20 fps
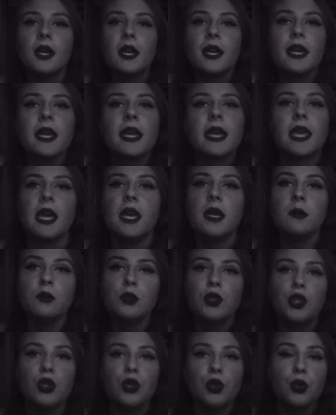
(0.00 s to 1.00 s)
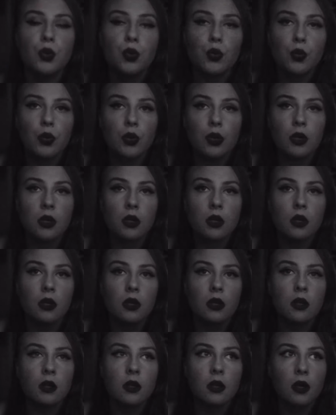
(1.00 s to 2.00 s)
It came to
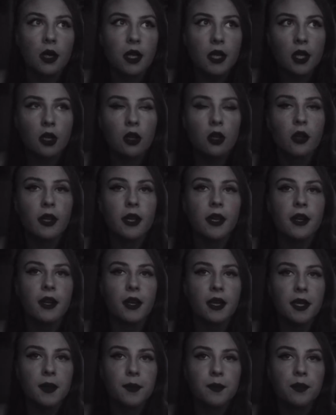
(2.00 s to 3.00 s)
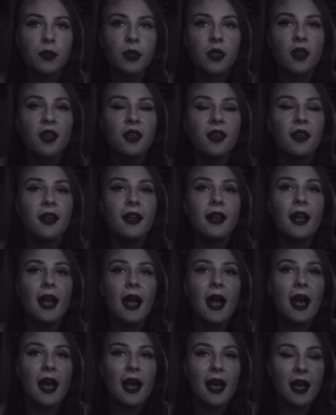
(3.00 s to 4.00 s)
9 o'clock at night,
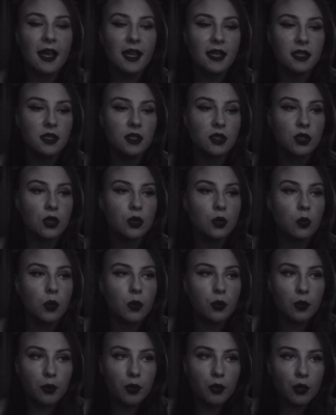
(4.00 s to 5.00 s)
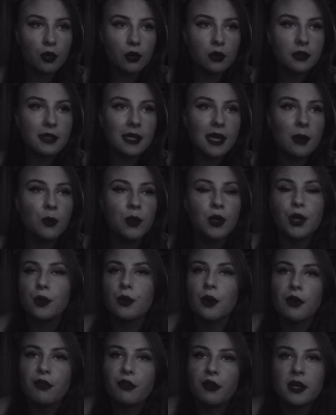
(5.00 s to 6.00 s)
and we were bored, and we knew
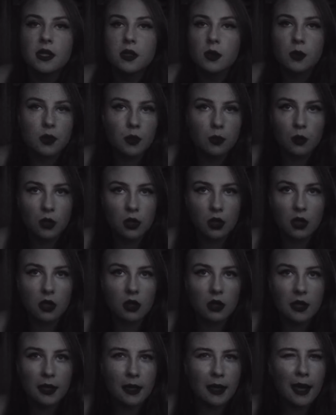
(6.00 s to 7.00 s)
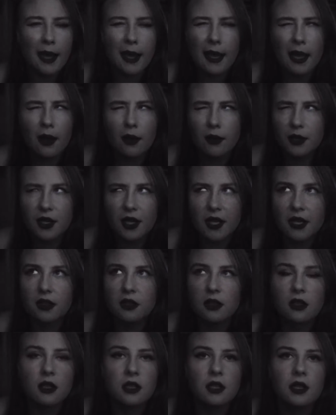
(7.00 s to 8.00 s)
our friends wouldn't want to like hang out at 9
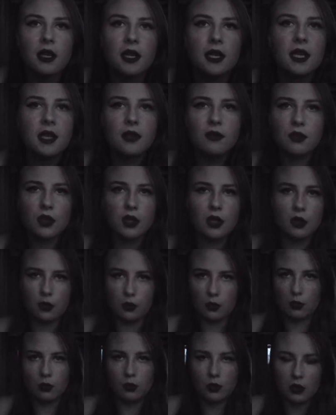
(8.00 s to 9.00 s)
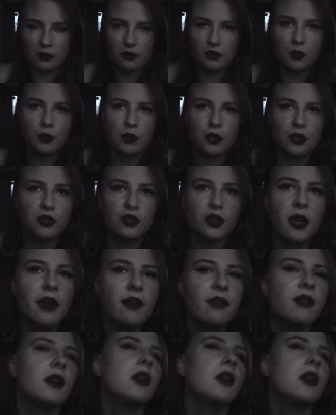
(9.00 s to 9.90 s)
o'clock at night, even though one of them could drive.